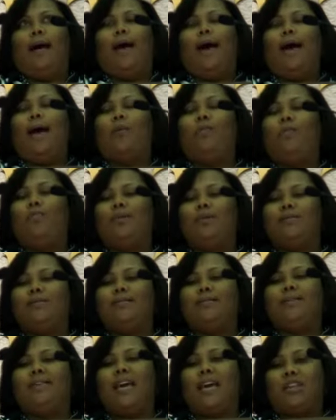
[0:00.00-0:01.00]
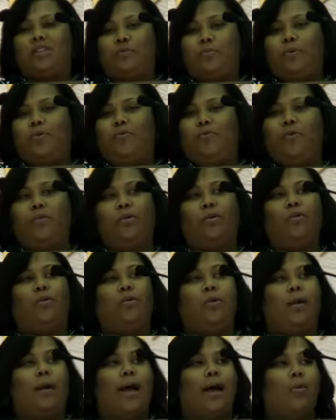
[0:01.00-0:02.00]
I was desperate for the
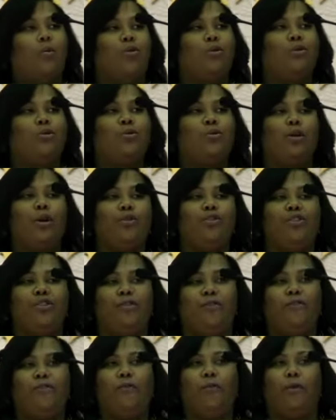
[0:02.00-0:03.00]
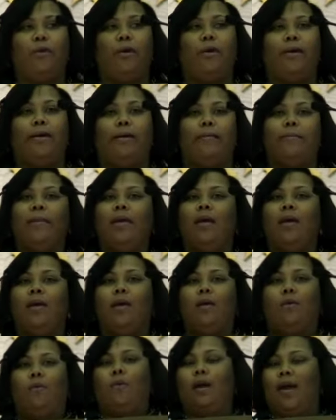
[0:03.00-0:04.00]
Lord. I was searching for him,
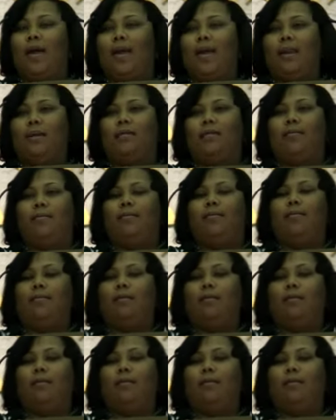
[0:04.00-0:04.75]
where I had